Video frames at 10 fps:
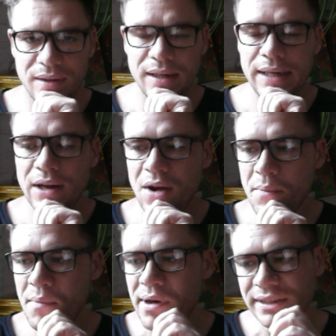
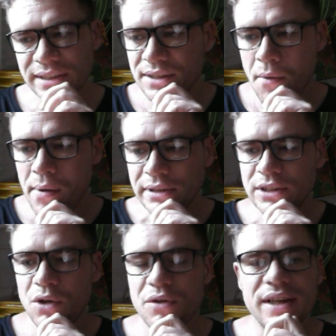and
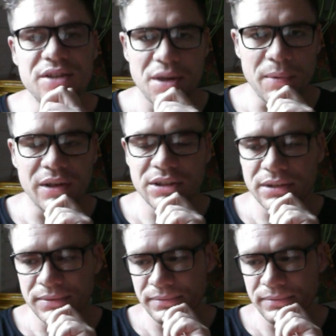not think too much